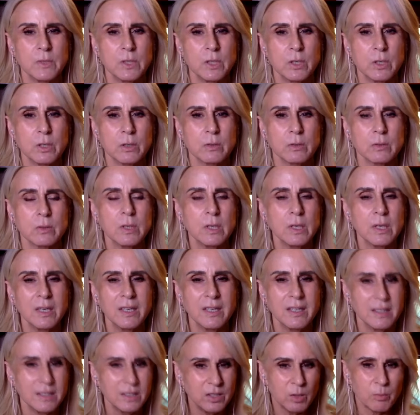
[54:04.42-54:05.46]
you know,
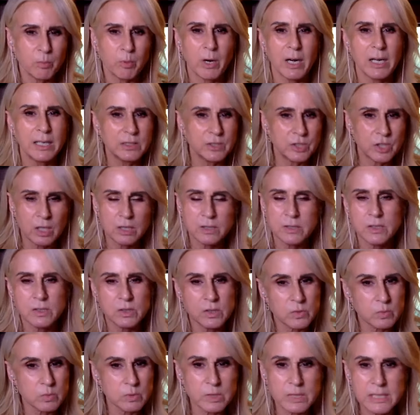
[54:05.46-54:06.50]
Brian
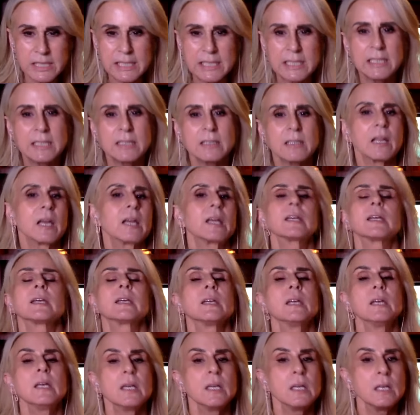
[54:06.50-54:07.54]
Johnson's routine, like,
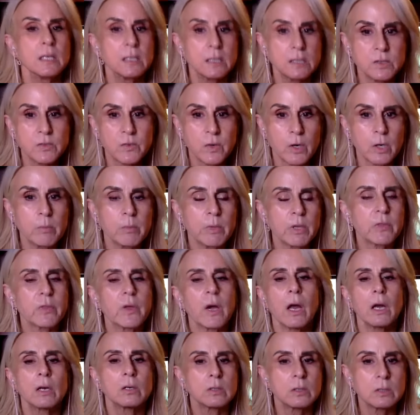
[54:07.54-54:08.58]
is very
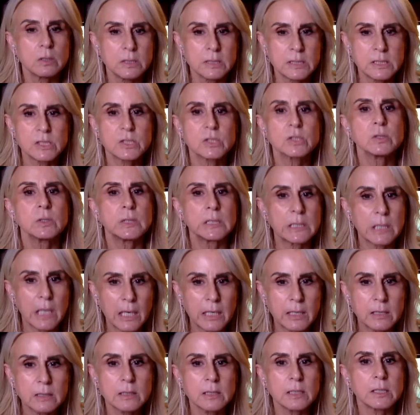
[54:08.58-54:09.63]
methodical, and he's doing,
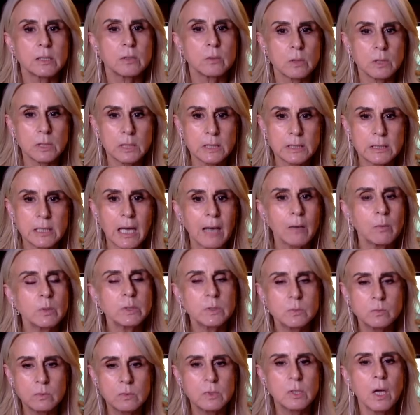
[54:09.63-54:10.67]
like, literally, I
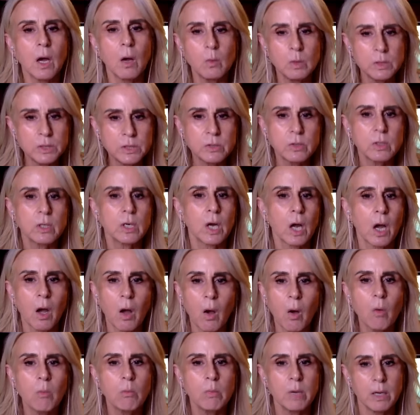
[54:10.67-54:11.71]
would go into a
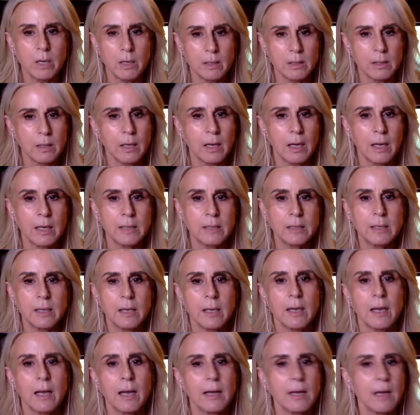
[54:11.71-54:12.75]
coma.
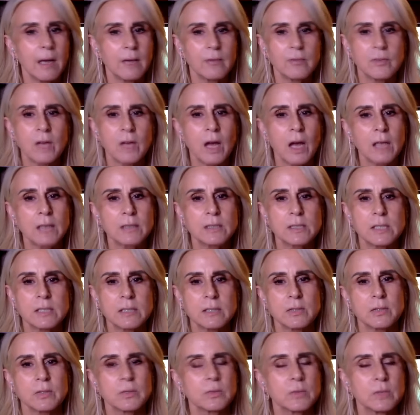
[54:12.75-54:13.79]
I've got
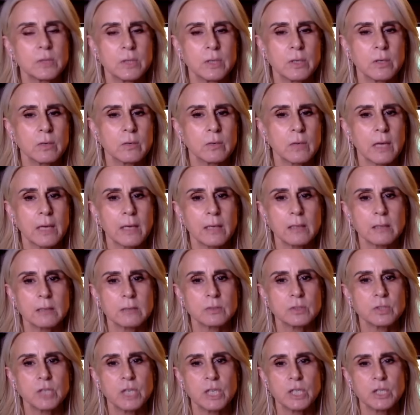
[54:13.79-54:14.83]
to, you know, like,
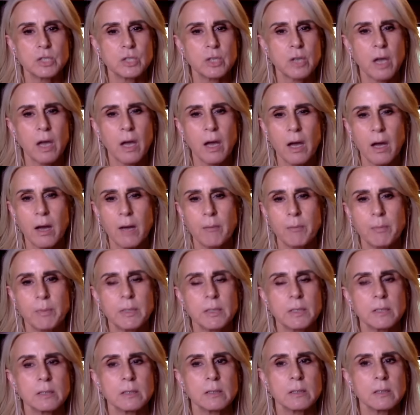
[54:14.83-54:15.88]
change it up
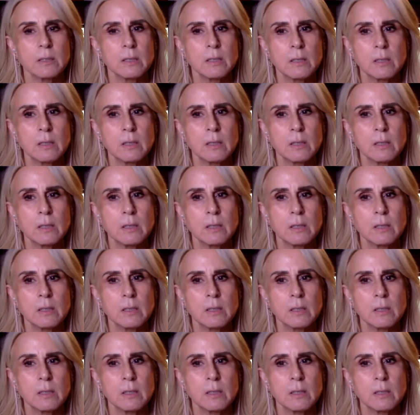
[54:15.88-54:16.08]
and